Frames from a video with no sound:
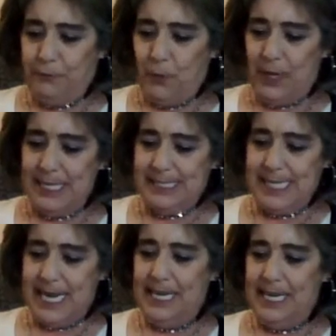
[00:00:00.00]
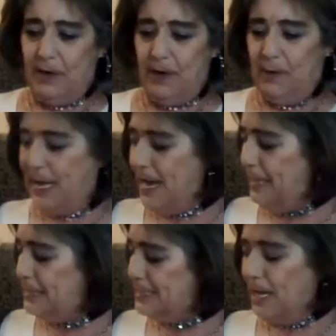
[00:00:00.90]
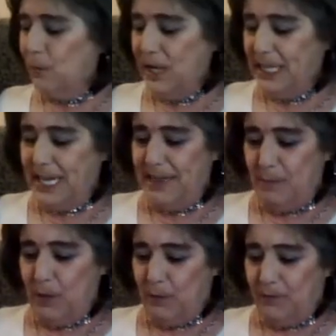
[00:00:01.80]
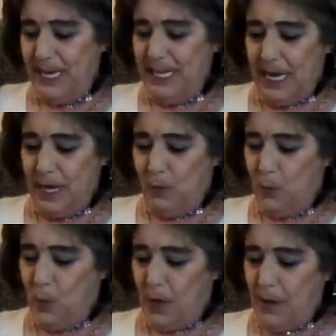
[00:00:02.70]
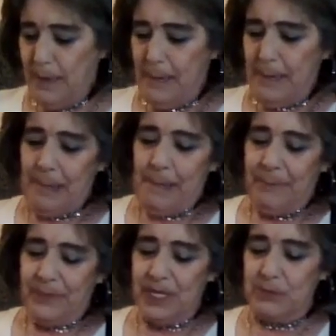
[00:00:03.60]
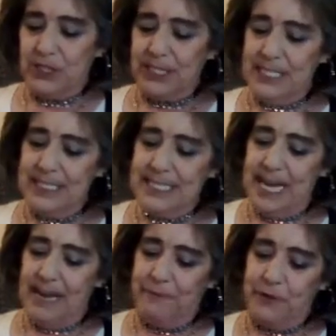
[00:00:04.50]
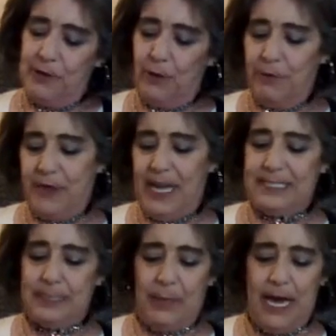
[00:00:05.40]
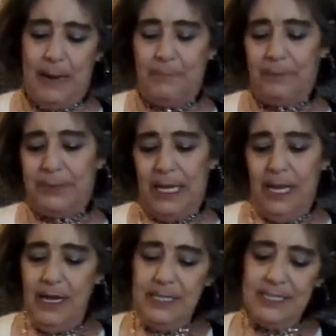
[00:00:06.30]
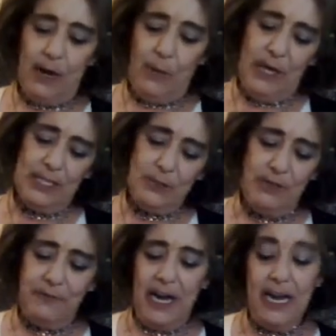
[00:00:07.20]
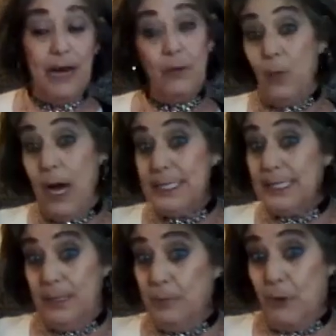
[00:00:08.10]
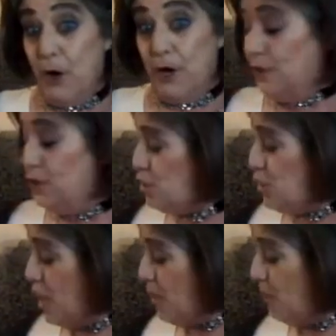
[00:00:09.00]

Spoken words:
what I say here, okay? Because I don't want to get in the middle of any kind of war. So I'm just going to say a few little things about it. So once we found out it wasn't part of the show,